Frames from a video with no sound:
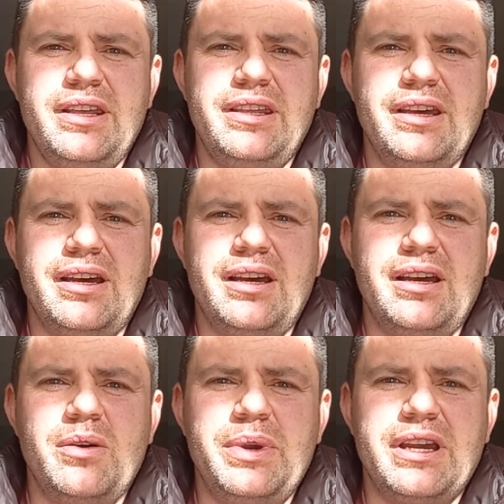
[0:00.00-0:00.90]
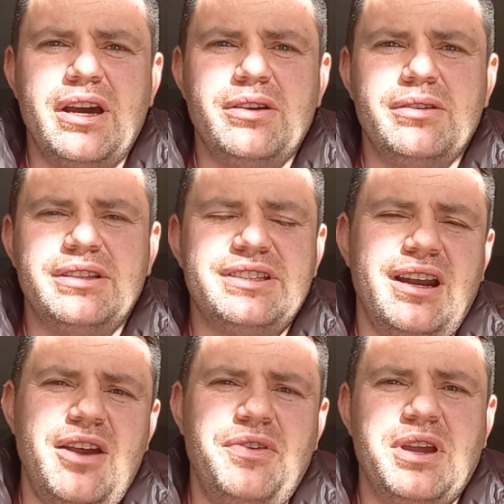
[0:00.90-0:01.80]
Yeah, we go in South
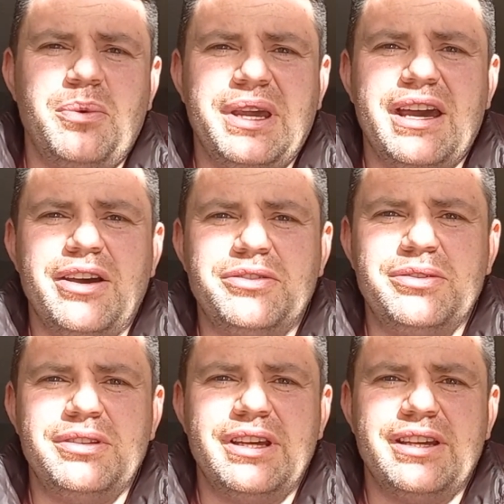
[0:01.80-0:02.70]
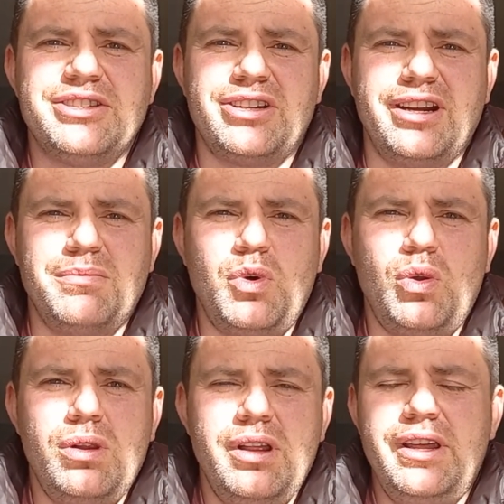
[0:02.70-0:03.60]
Africa, we go to the China Mall,